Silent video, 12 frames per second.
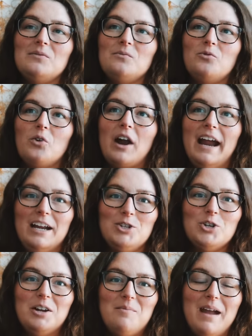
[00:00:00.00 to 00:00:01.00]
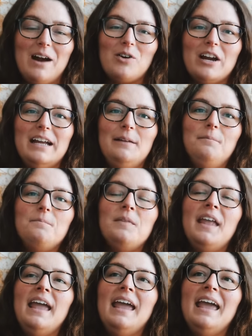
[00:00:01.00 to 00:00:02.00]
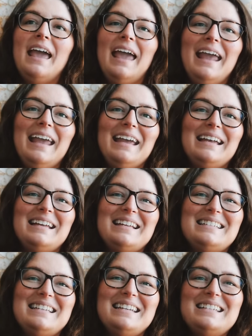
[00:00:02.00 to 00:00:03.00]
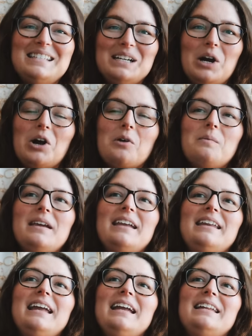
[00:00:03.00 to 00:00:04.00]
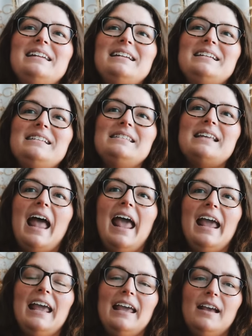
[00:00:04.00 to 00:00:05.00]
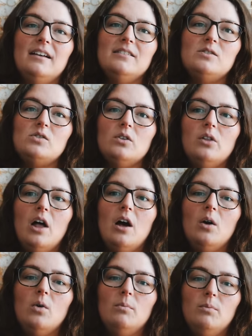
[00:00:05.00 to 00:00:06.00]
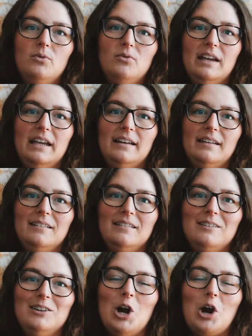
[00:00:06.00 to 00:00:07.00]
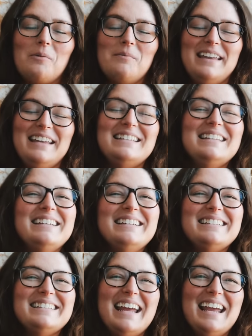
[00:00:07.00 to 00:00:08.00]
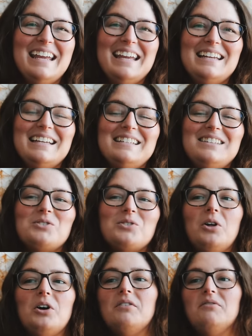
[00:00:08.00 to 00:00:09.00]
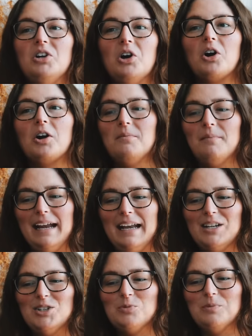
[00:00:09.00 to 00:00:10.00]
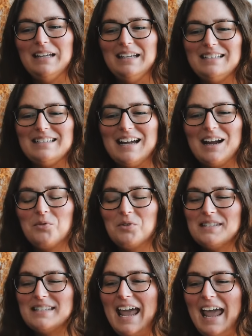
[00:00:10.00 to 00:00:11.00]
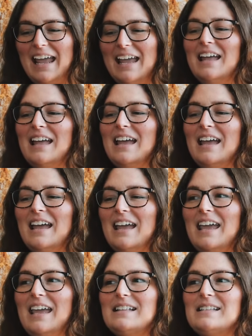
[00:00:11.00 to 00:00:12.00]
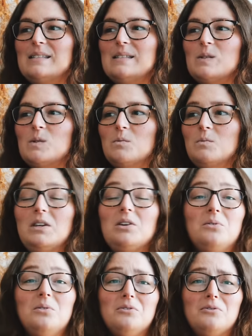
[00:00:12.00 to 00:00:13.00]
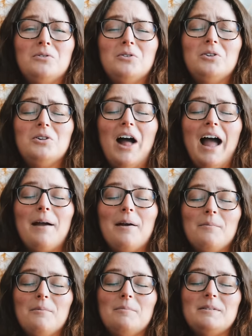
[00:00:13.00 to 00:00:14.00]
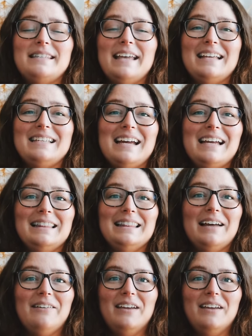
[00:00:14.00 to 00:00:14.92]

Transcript: for Andrea Mowry. And it is a garment, and it is a slow moving garment, and there's a lot of yarn management, I will say. It's beautiful. I'm obsessed. I love